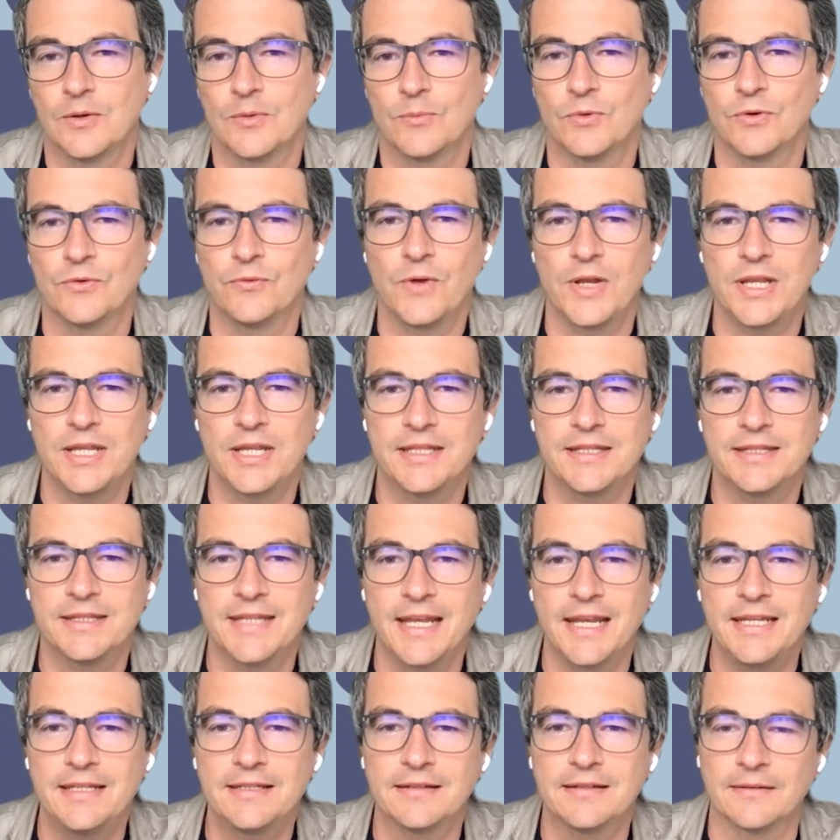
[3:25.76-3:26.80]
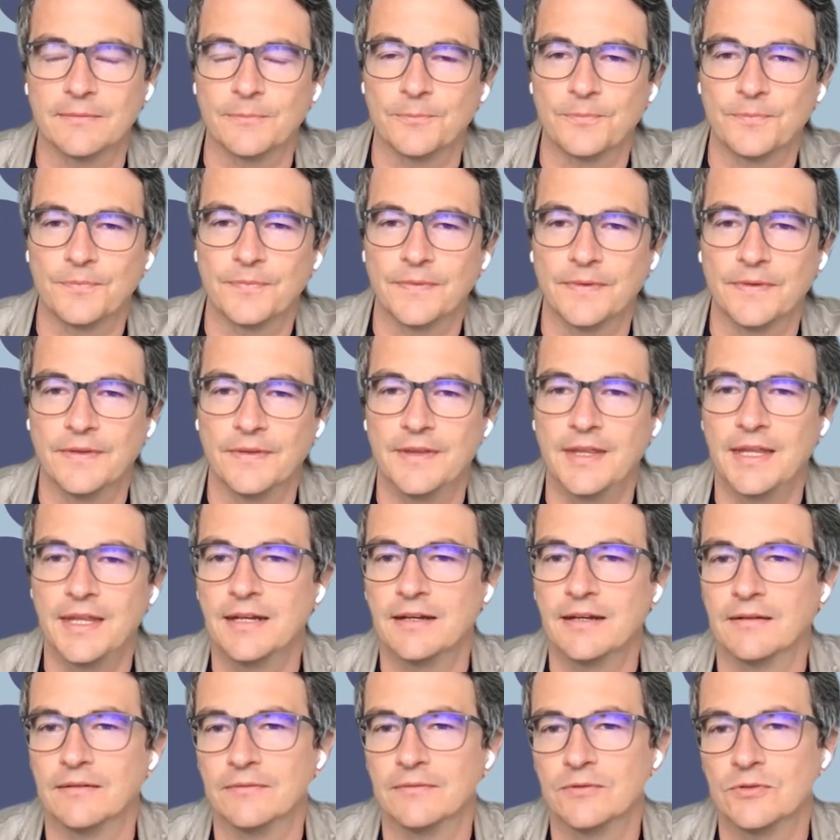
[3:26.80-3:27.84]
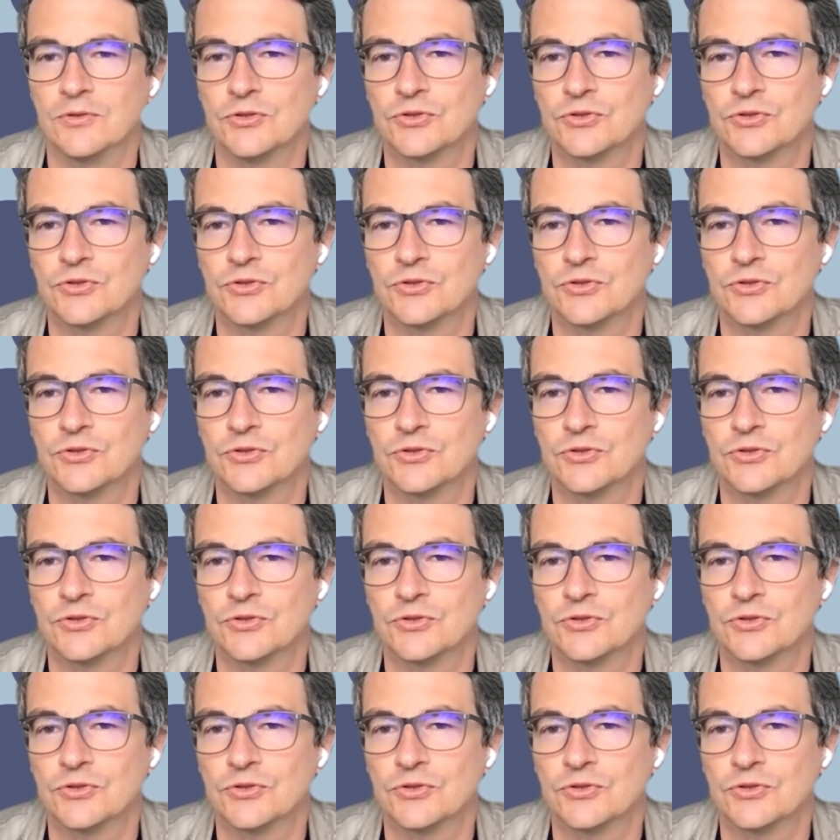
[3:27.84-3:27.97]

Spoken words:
But when the data then